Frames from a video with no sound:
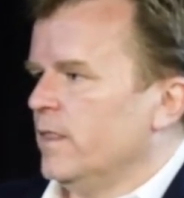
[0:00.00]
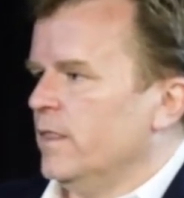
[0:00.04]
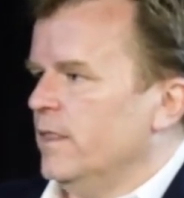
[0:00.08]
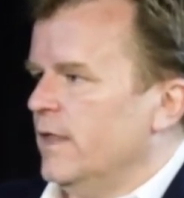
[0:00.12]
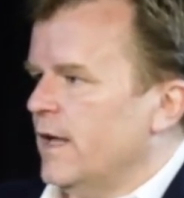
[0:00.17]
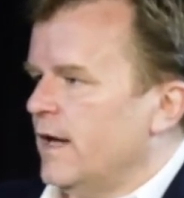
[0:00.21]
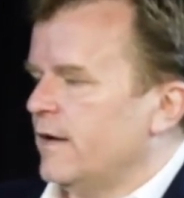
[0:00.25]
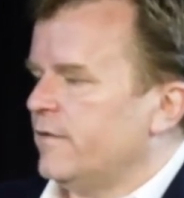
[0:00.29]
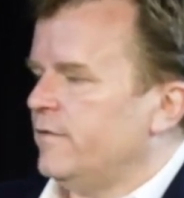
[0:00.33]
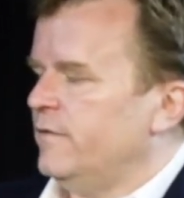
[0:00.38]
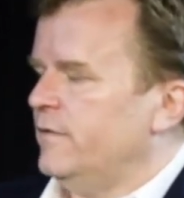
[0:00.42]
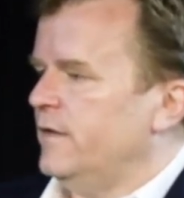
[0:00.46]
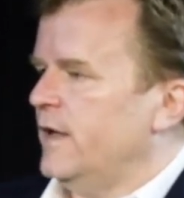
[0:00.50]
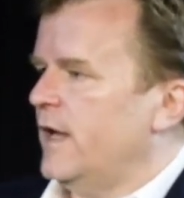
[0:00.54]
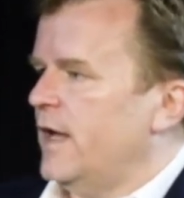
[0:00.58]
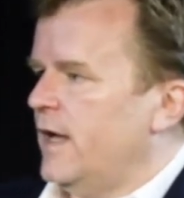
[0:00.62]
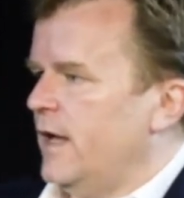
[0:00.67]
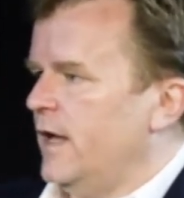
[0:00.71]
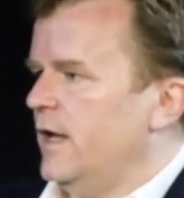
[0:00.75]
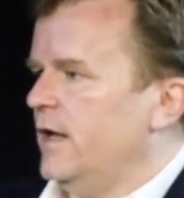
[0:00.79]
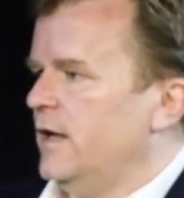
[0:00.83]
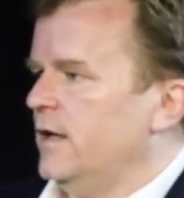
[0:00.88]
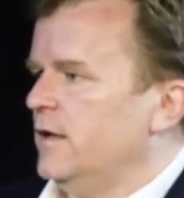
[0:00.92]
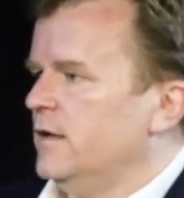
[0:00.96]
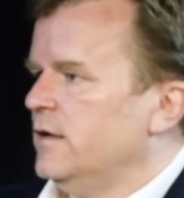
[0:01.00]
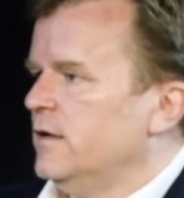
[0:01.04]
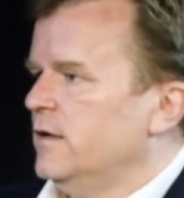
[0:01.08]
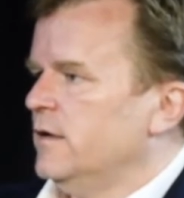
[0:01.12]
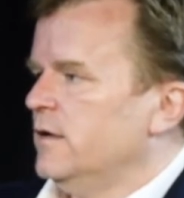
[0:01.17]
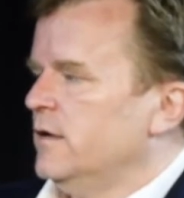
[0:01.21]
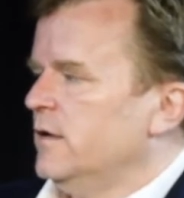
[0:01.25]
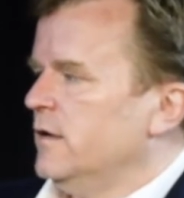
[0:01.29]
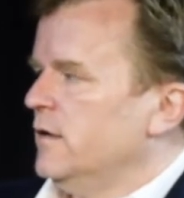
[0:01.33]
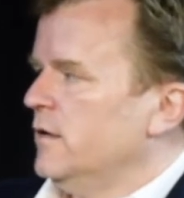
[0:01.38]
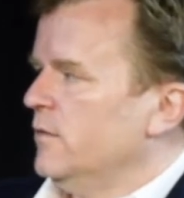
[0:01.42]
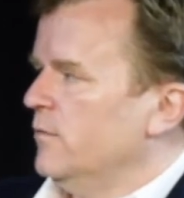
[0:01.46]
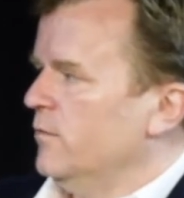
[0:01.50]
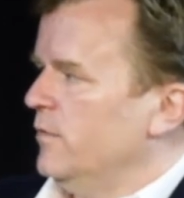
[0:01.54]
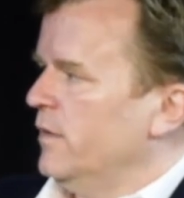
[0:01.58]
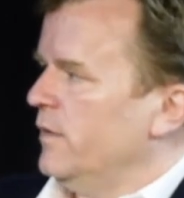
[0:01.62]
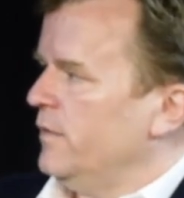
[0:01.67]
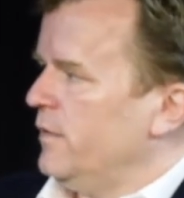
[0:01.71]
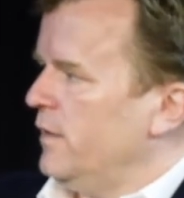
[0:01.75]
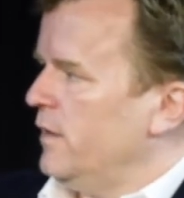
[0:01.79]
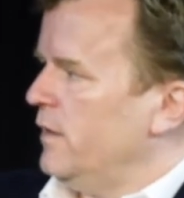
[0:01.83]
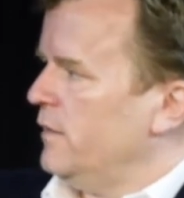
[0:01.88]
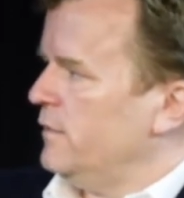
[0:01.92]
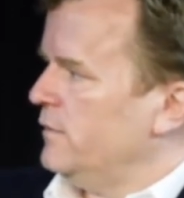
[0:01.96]
next day
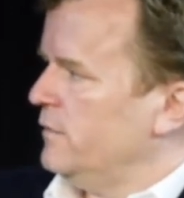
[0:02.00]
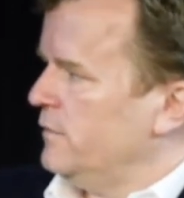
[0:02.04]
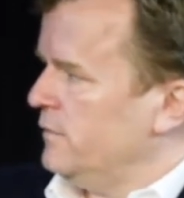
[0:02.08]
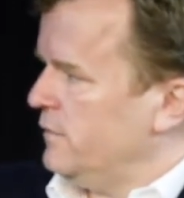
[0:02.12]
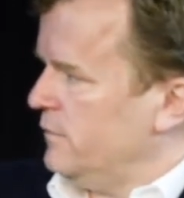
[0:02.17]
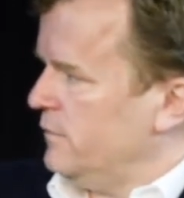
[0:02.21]
with a